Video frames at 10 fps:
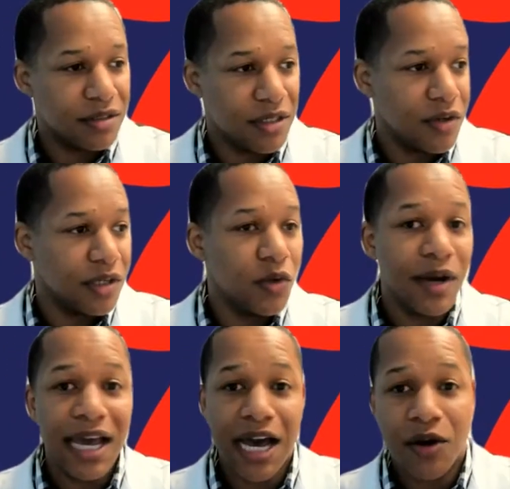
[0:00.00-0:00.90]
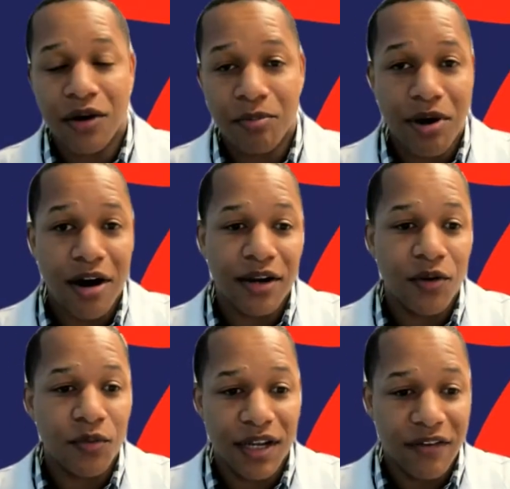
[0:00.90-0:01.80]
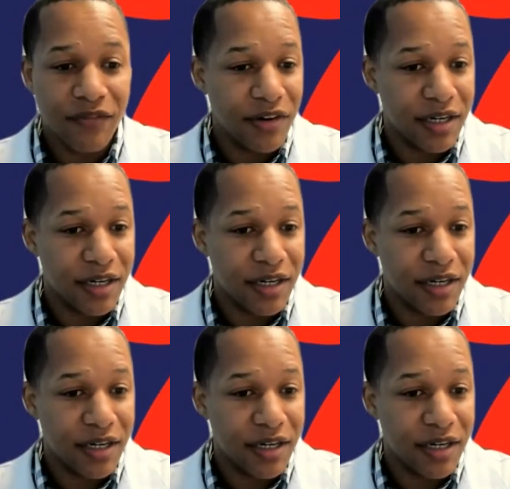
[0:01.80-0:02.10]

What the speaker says: a luau or a party or whatever.